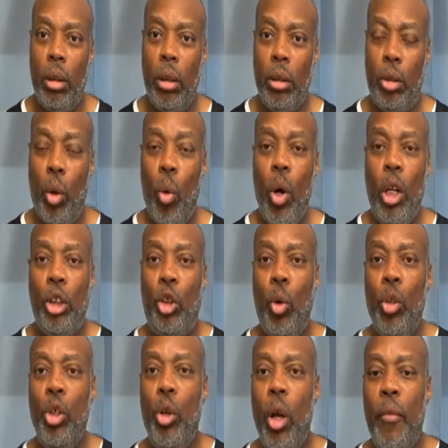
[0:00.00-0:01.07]
So
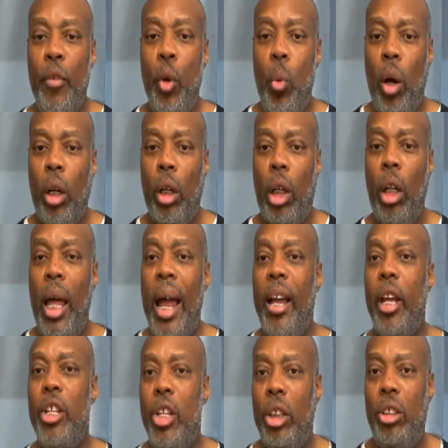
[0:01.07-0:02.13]
if you want to
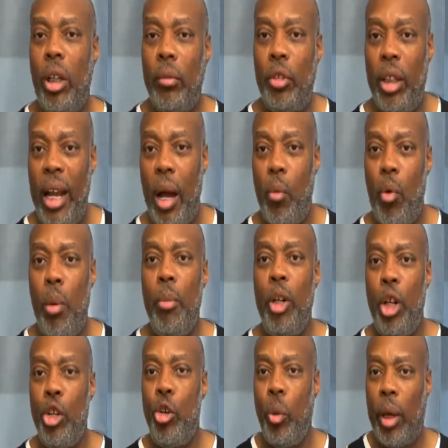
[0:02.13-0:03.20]
liken yourself to that
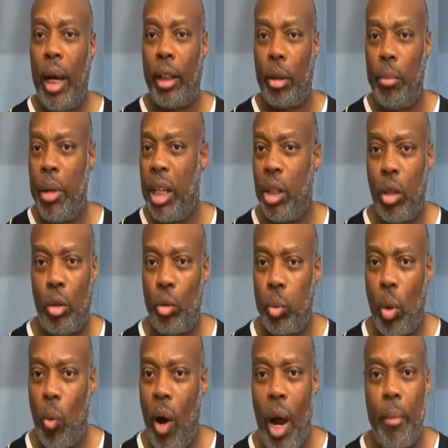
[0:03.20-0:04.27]
woman, then you got to meet those
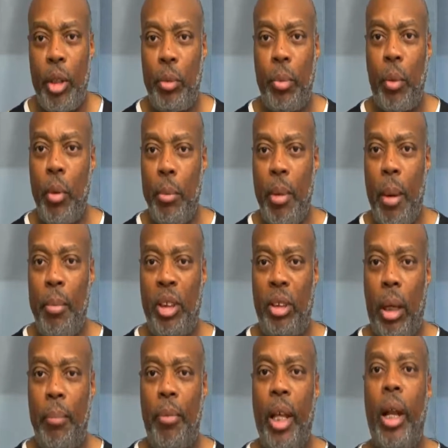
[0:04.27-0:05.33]
requirements. But remember
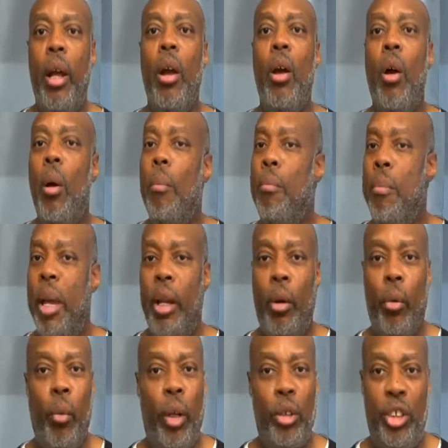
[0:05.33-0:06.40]
something, men
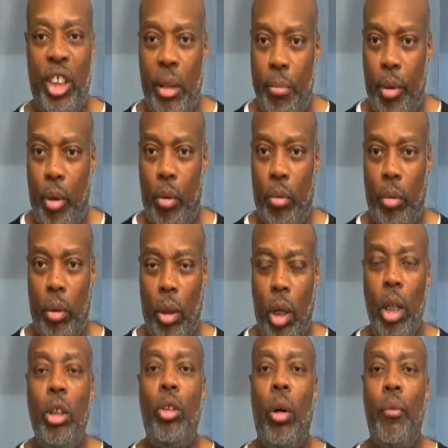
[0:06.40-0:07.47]
are real simple.
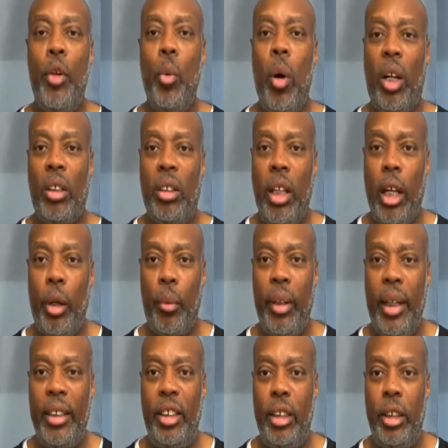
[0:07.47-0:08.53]
So if you want to stay in a
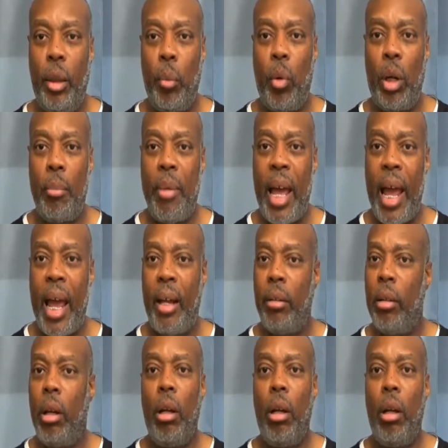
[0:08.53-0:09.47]
relationship with a man,